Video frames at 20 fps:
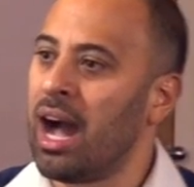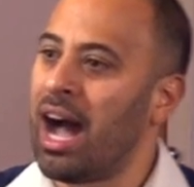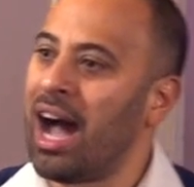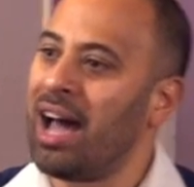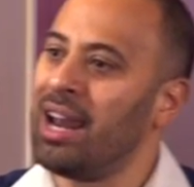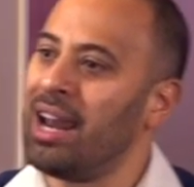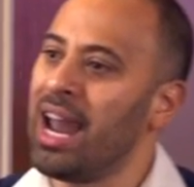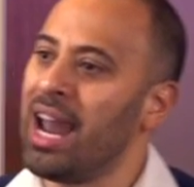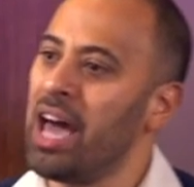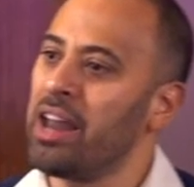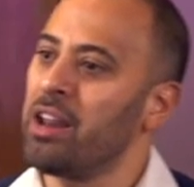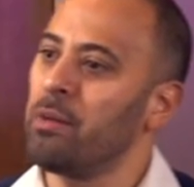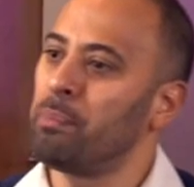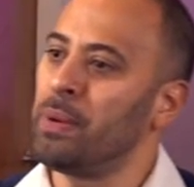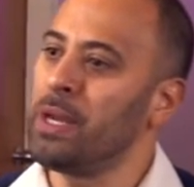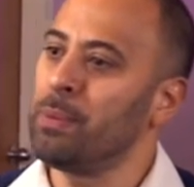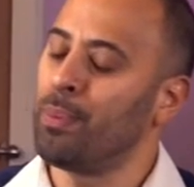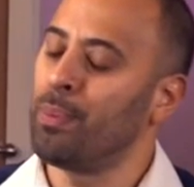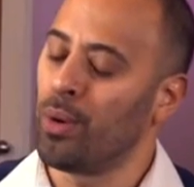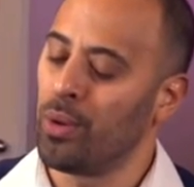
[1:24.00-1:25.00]
A lot of
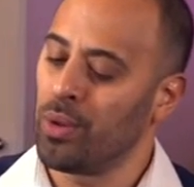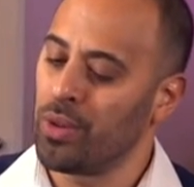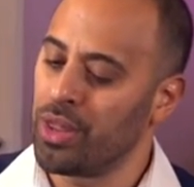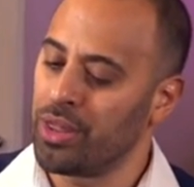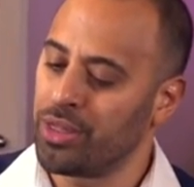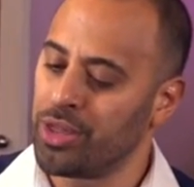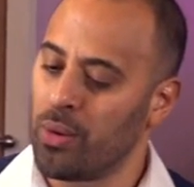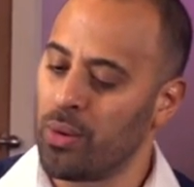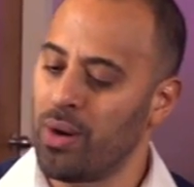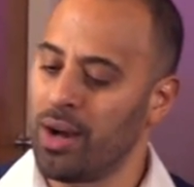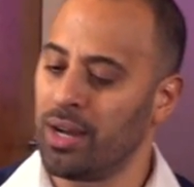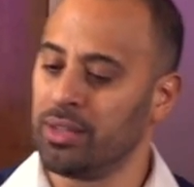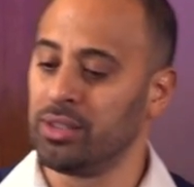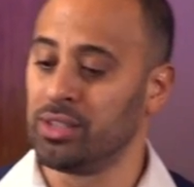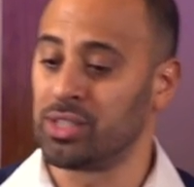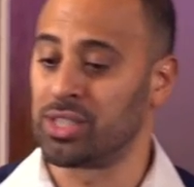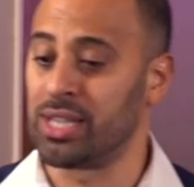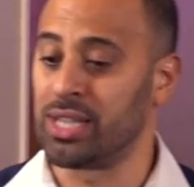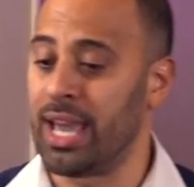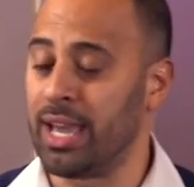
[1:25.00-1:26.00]
people don't
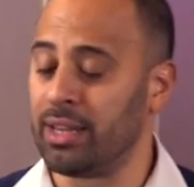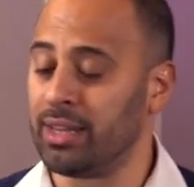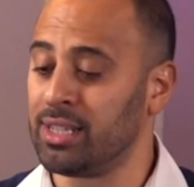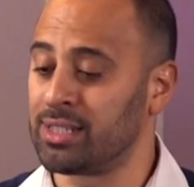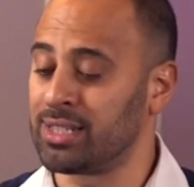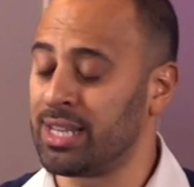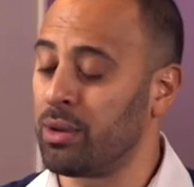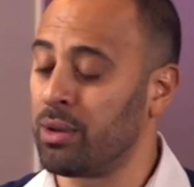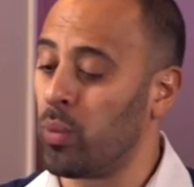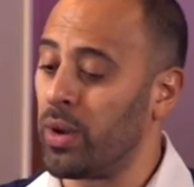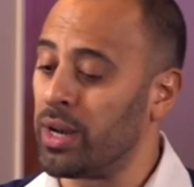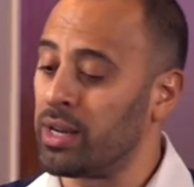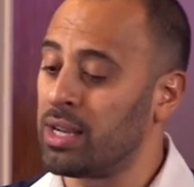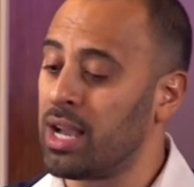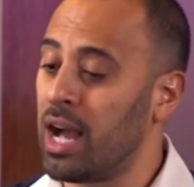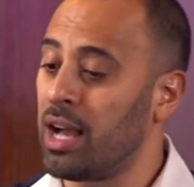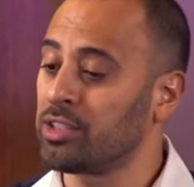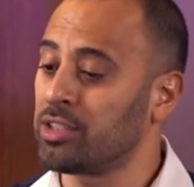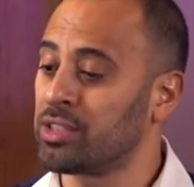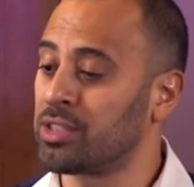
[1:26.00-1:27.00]
understand. They say, when
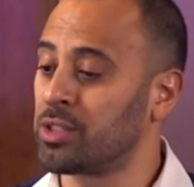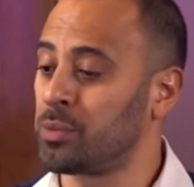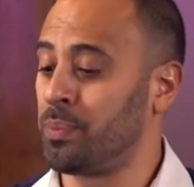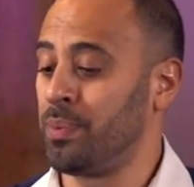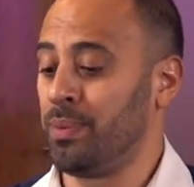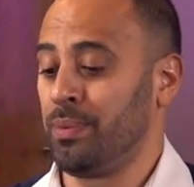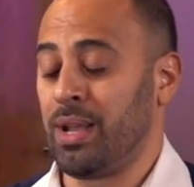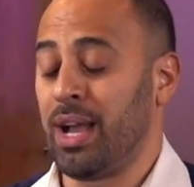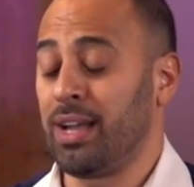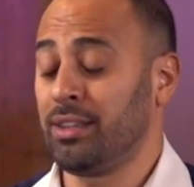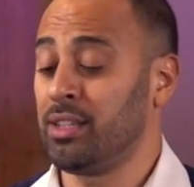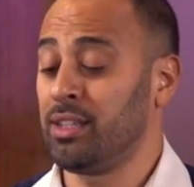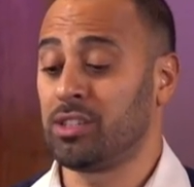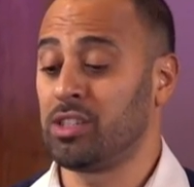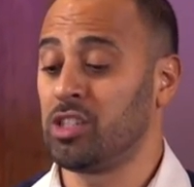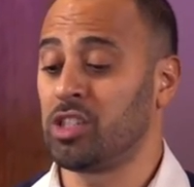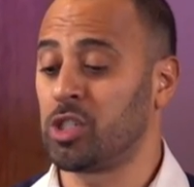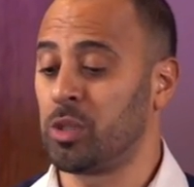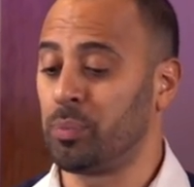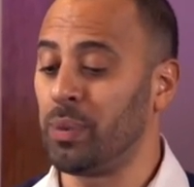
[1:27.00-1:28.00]
God
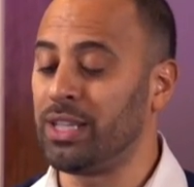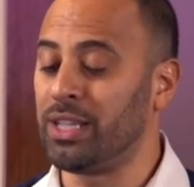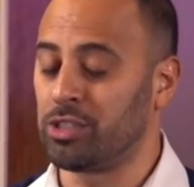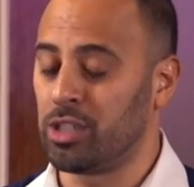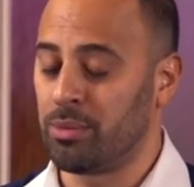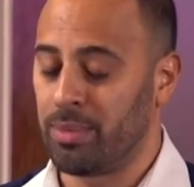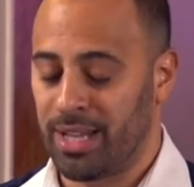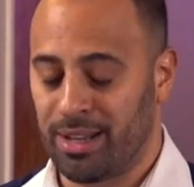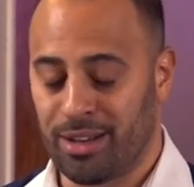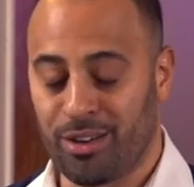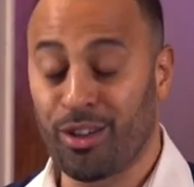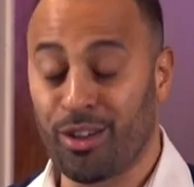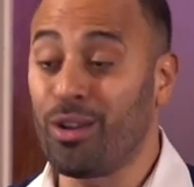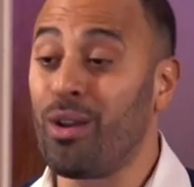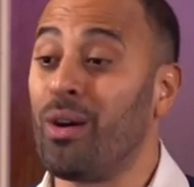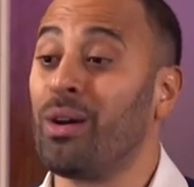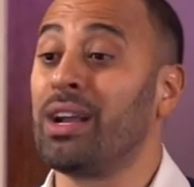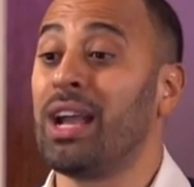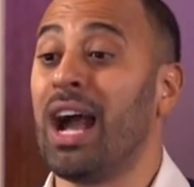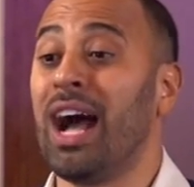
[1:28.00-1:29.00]
doesn't speak to me. No.
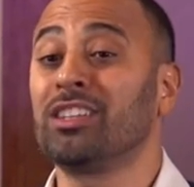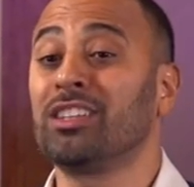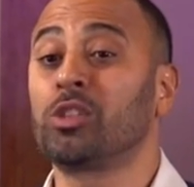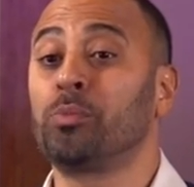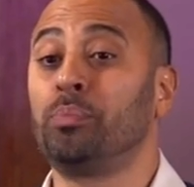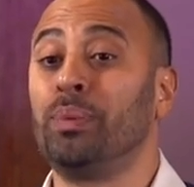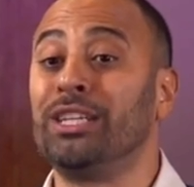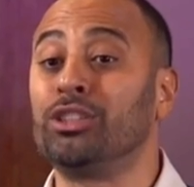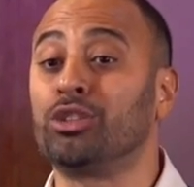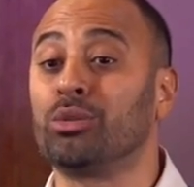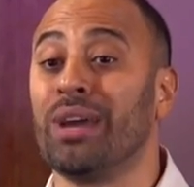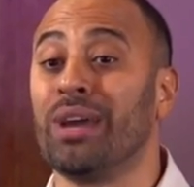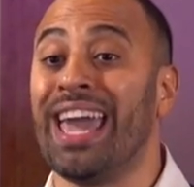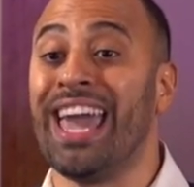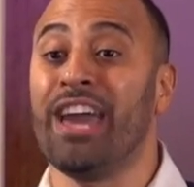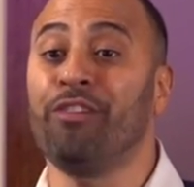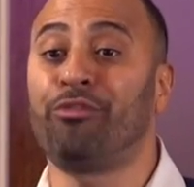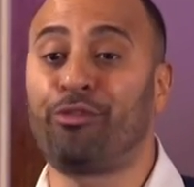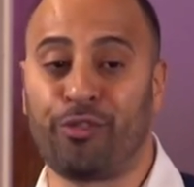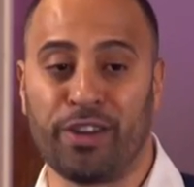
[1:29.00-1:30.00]
God speaks to
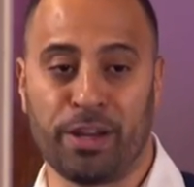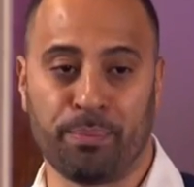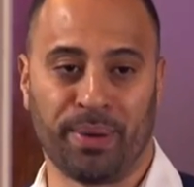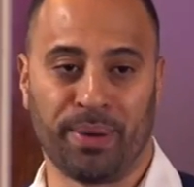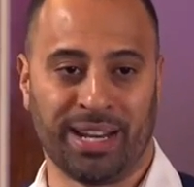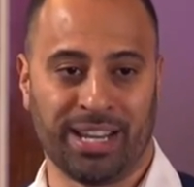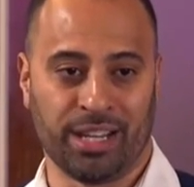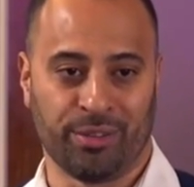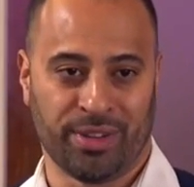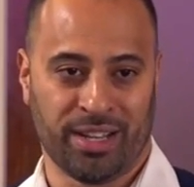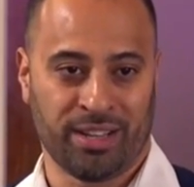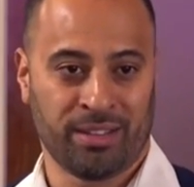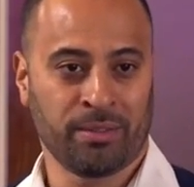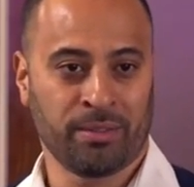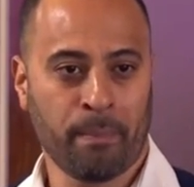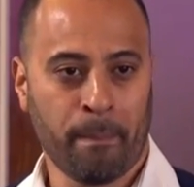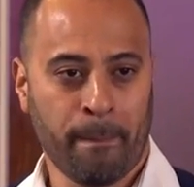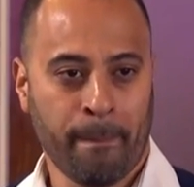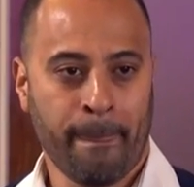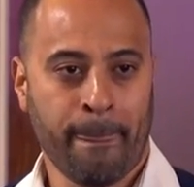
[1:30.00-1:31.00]
every believer.
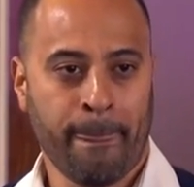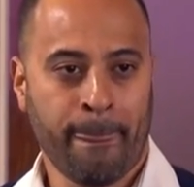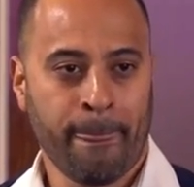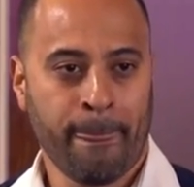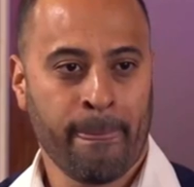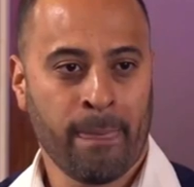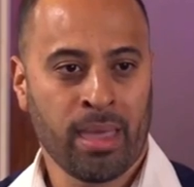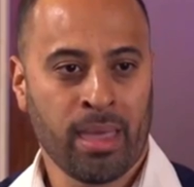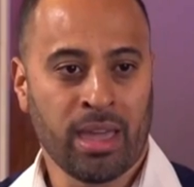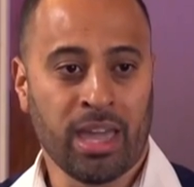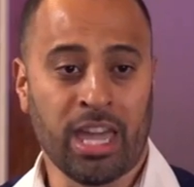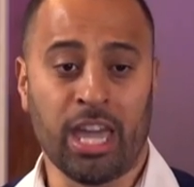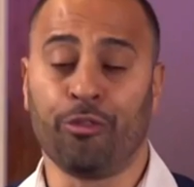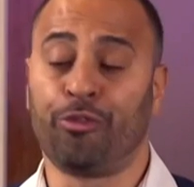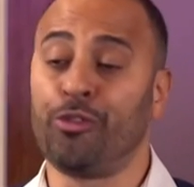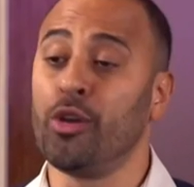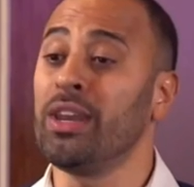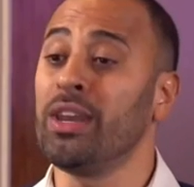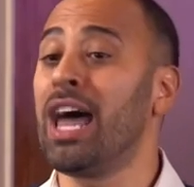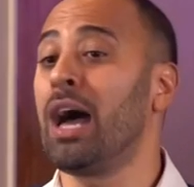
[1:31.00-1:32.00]

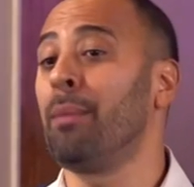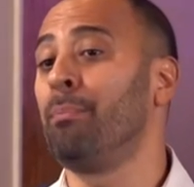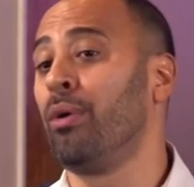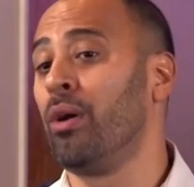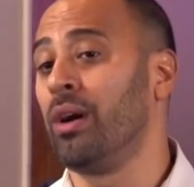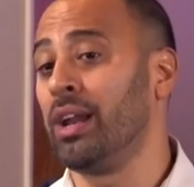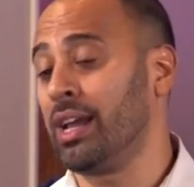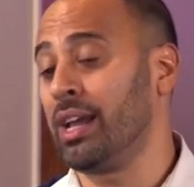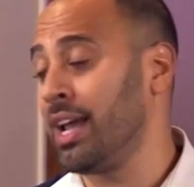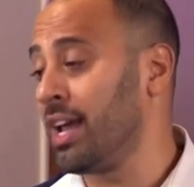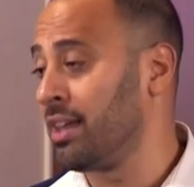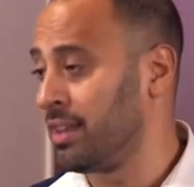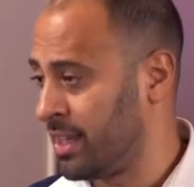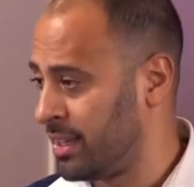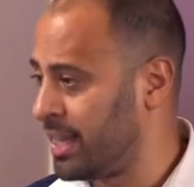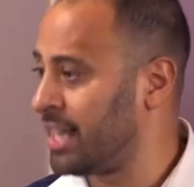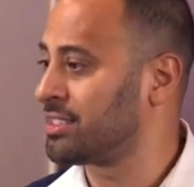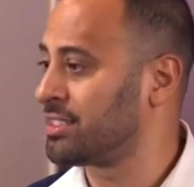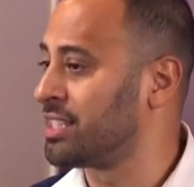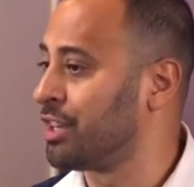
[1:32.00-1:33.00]
If you're not born again,
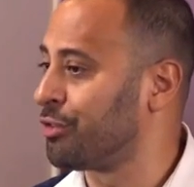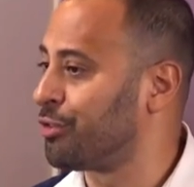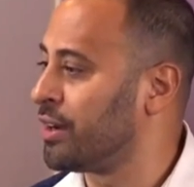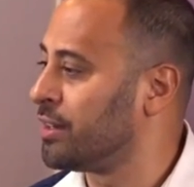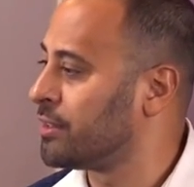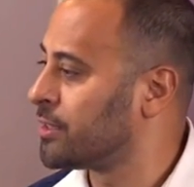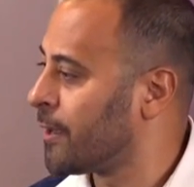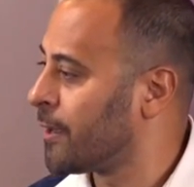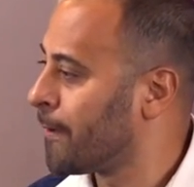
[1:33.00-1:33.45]
then that's different.